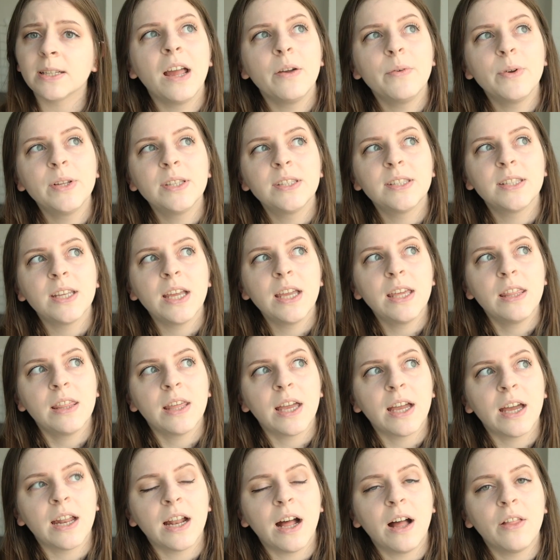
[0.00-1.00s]
I would say
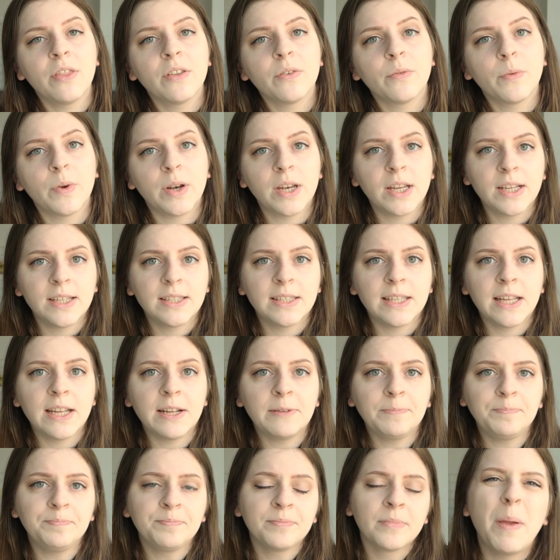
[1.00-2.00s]
that on the written
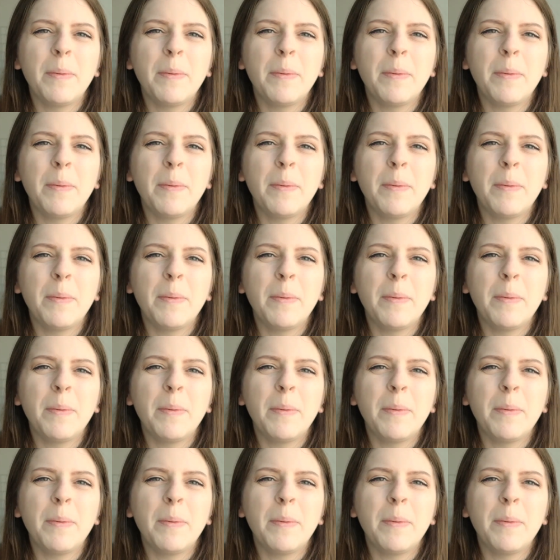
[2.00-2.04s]
exam,